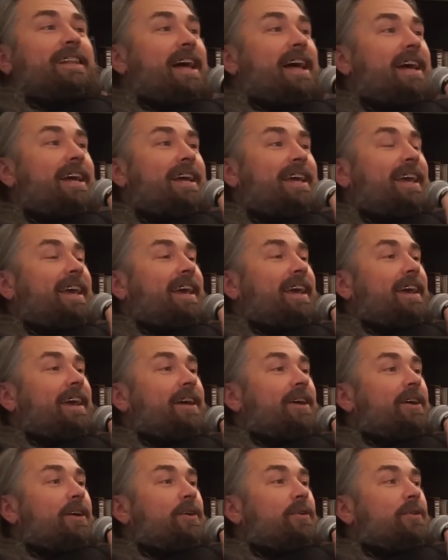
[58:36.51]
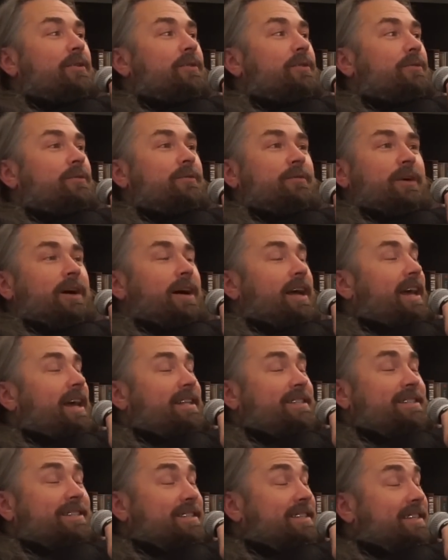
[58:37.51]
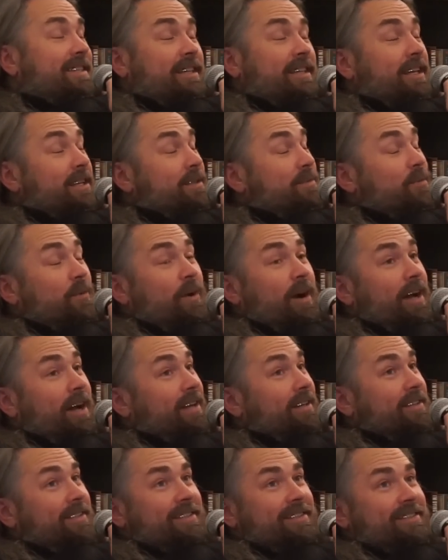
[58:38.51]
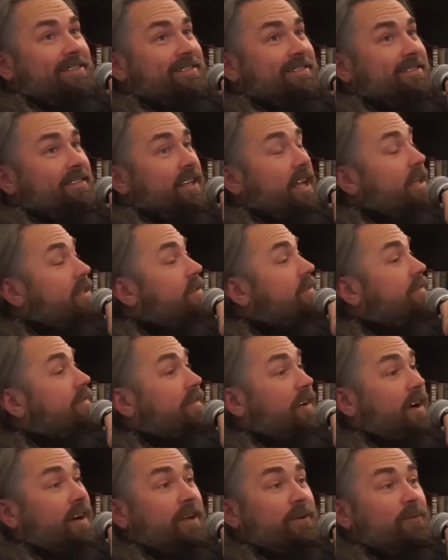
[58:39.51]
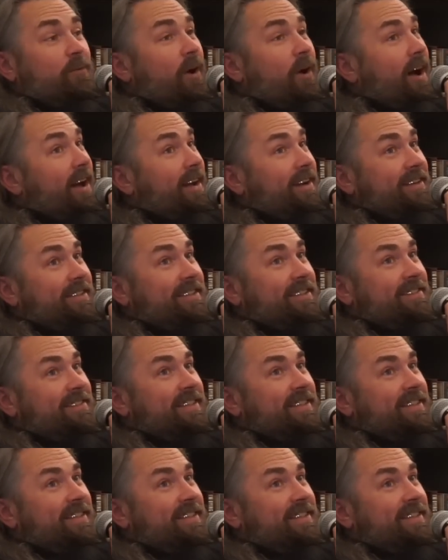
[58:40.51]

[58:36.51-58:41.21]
Like it's wild. It's fucking wild.